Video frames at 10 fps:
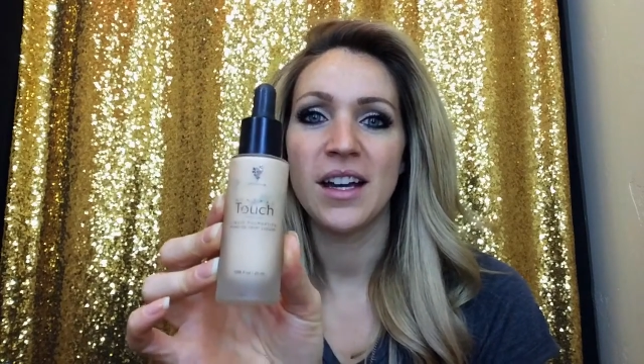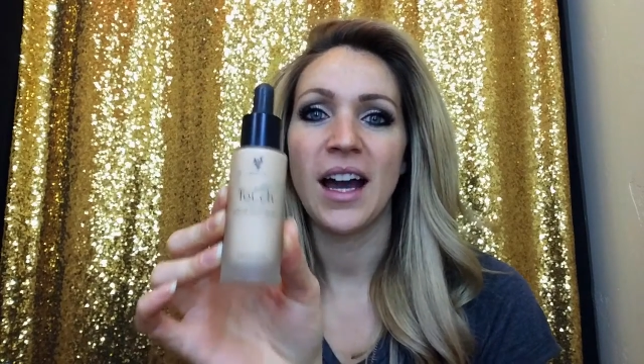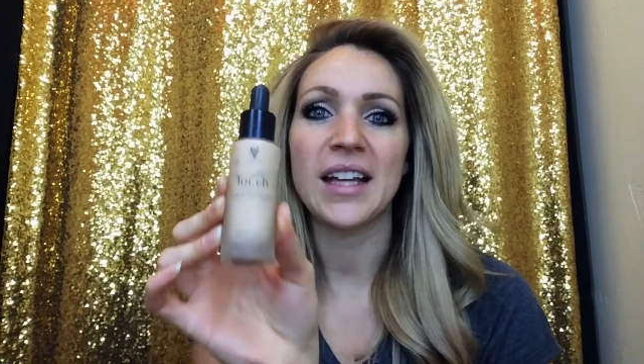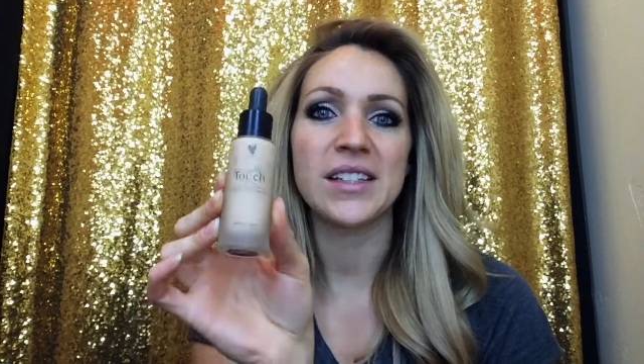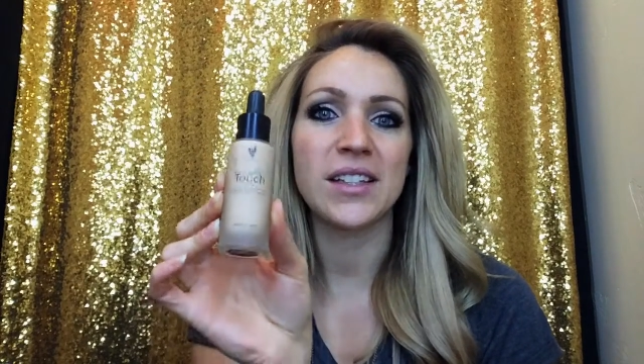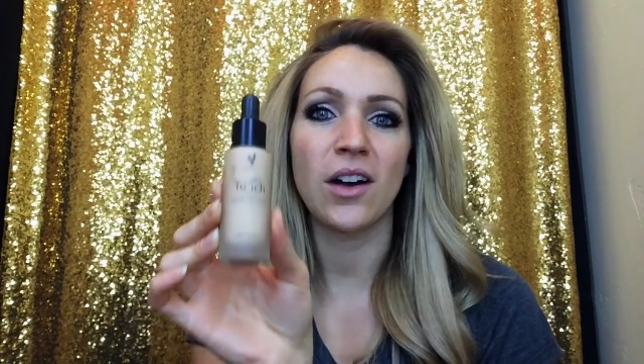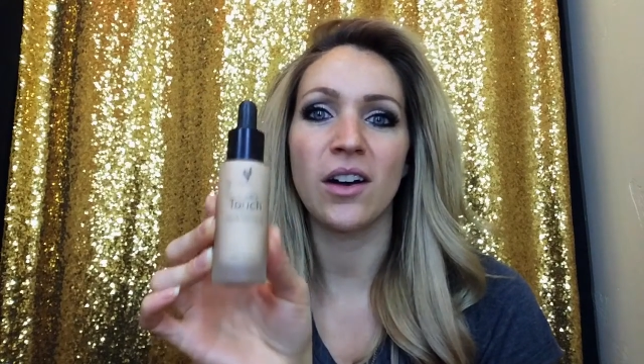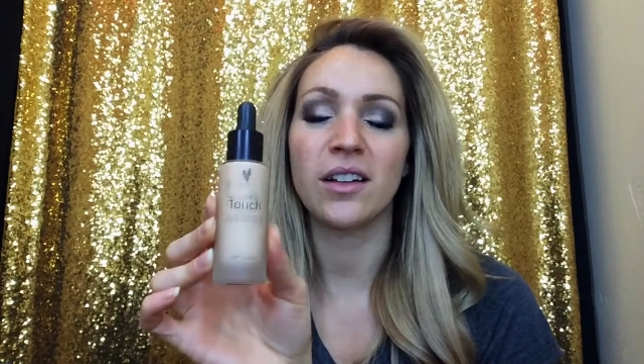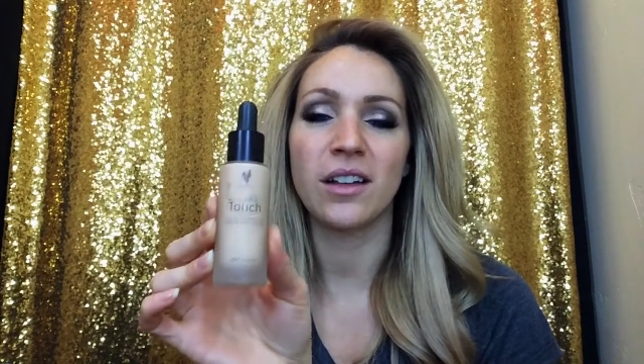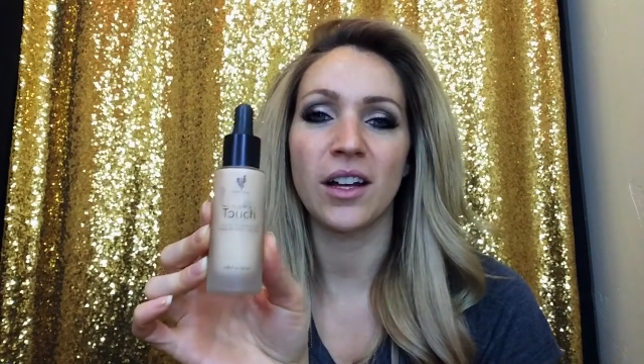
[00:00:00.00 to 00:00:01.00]
I
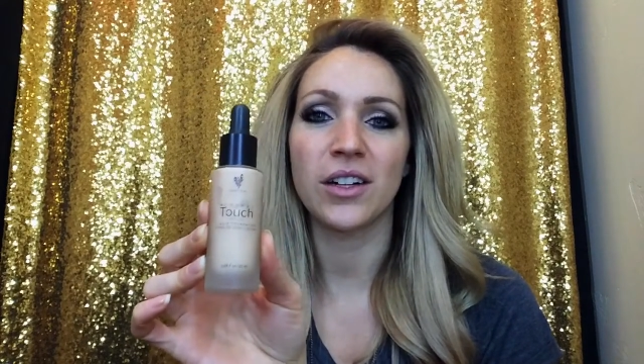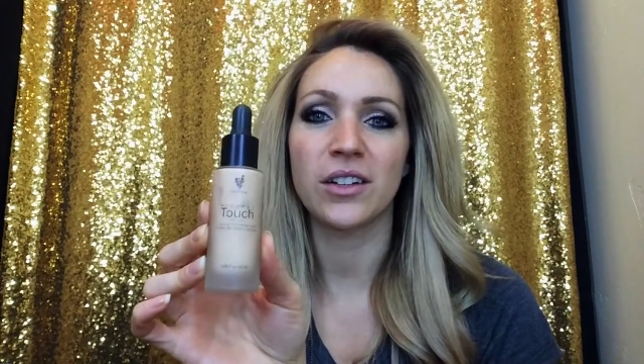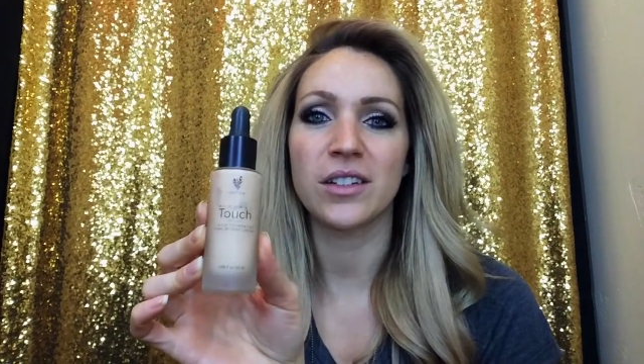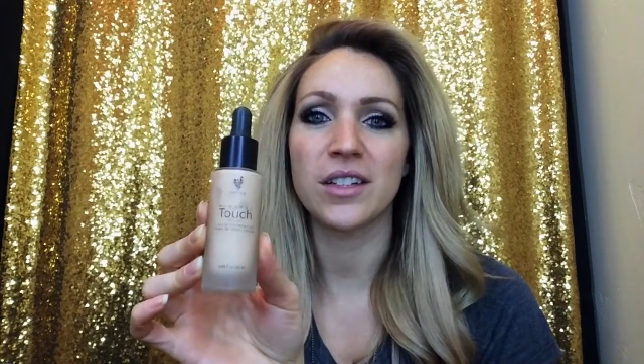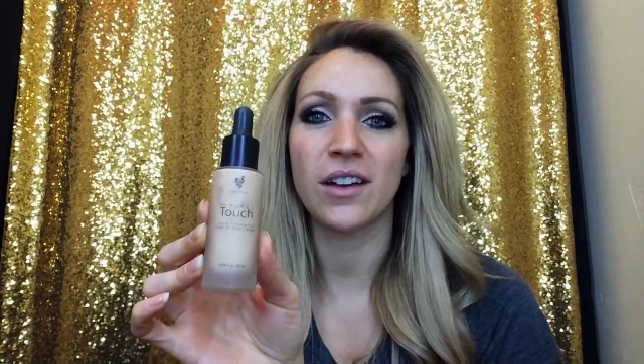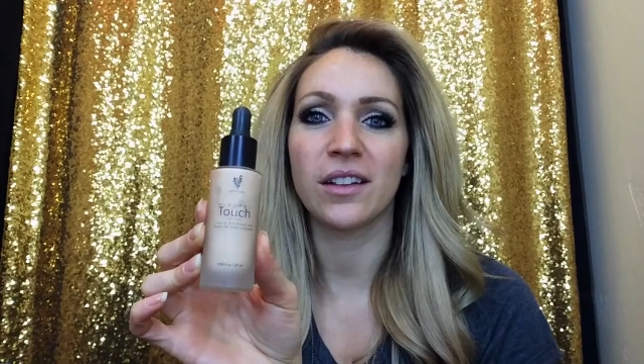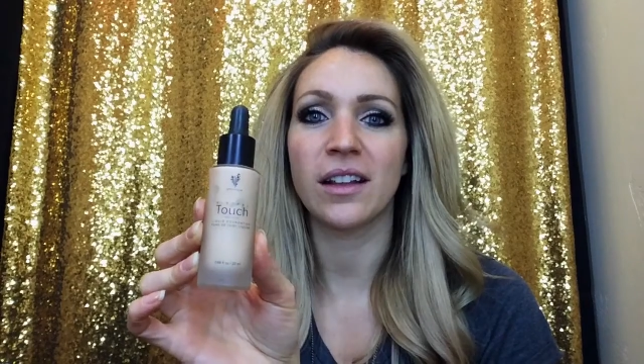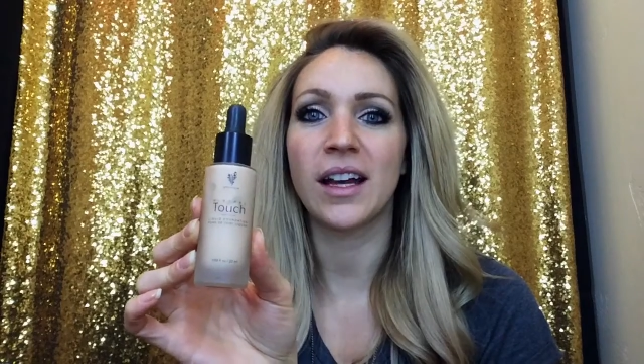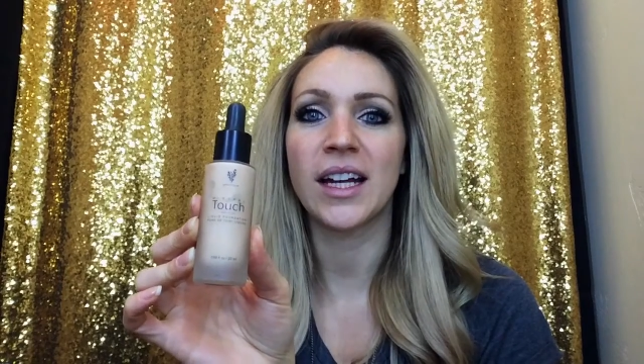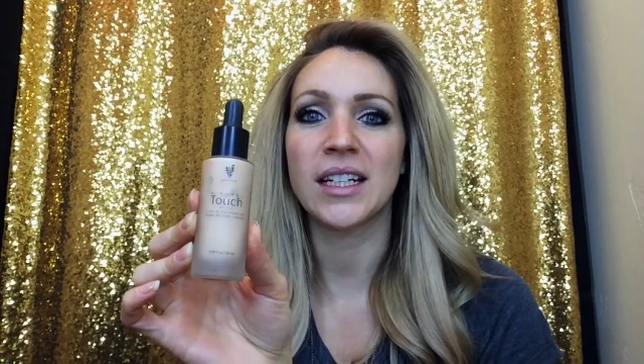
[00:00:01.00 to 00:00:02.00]
saw a lot of girls
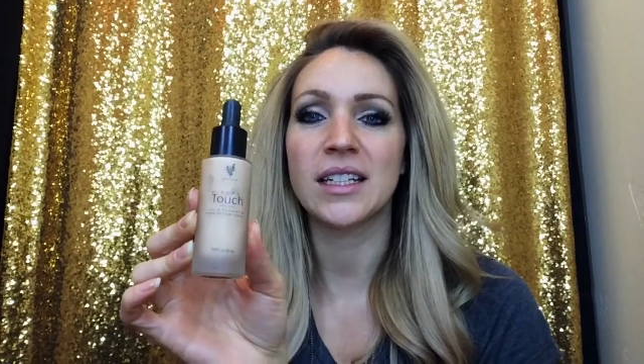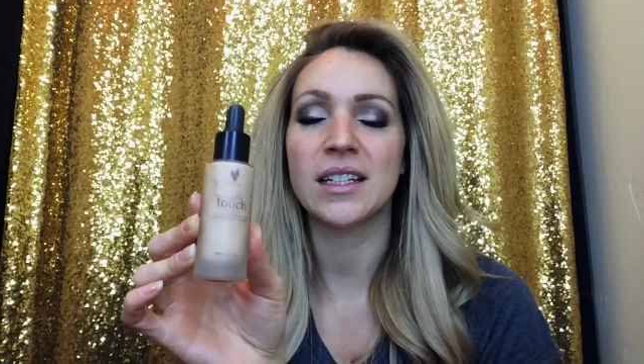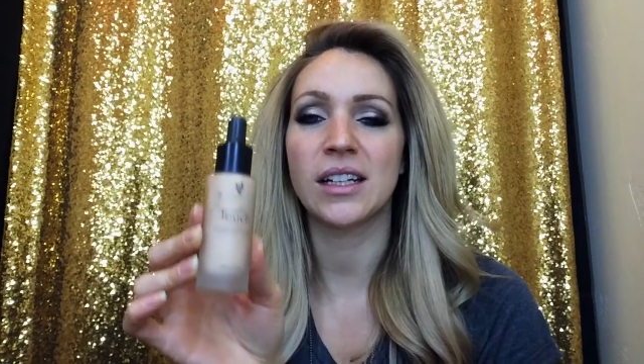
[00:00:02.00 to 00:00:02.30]
online,